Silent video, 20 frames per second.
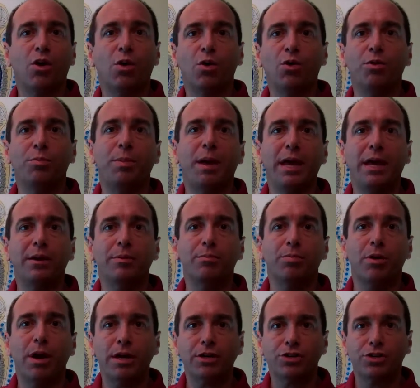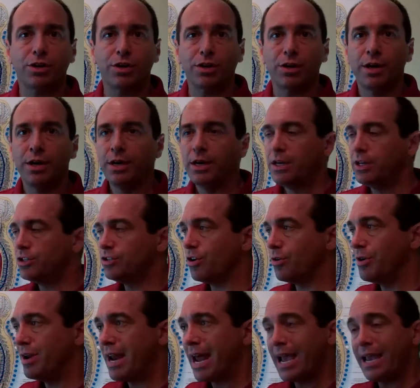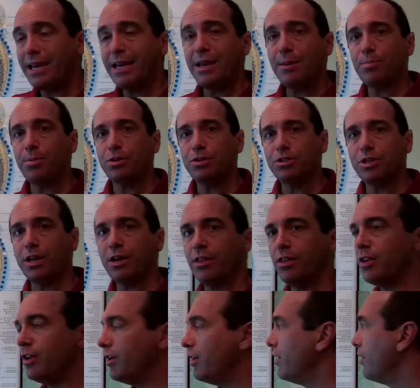cold, pain, pressure. So 90% of the